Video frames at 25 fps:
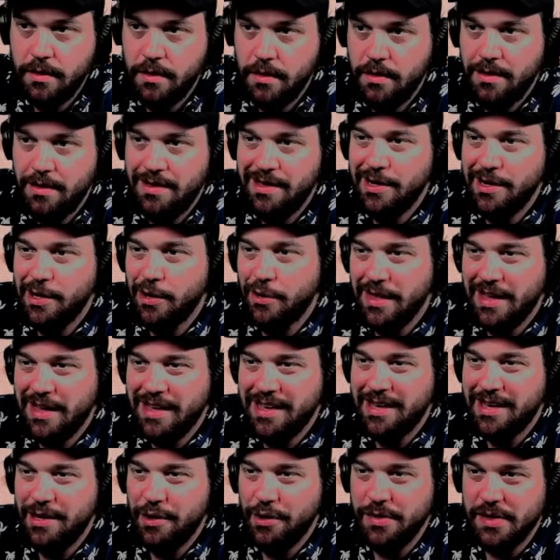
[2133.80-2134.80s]
You know, they
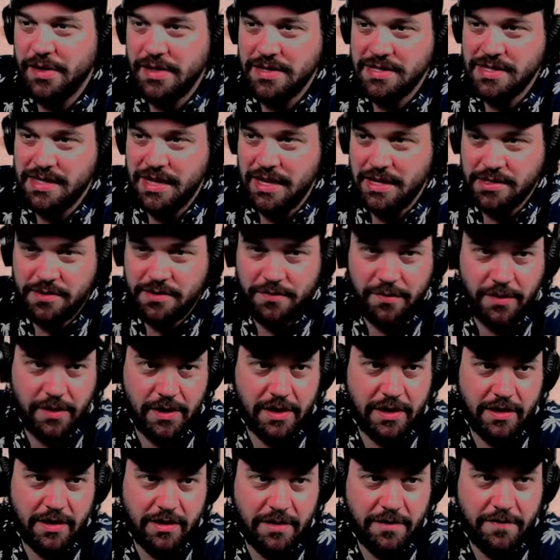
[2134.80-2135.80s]
kill these things for
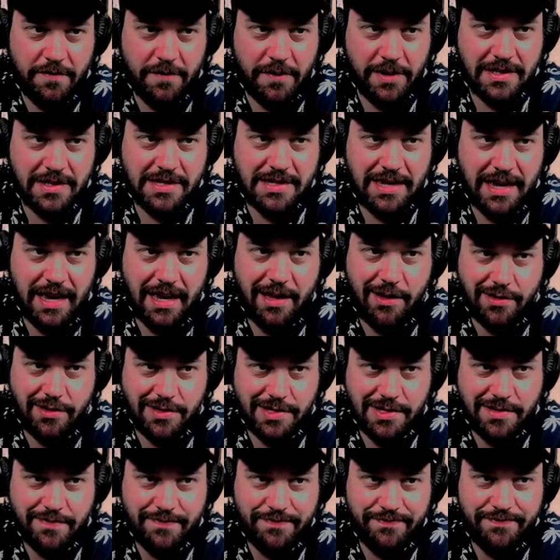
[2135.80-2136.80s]
the
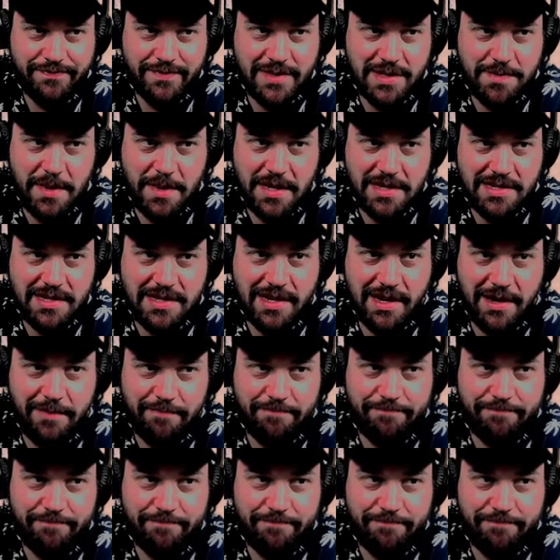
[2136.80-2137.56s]
scales. It's messed up.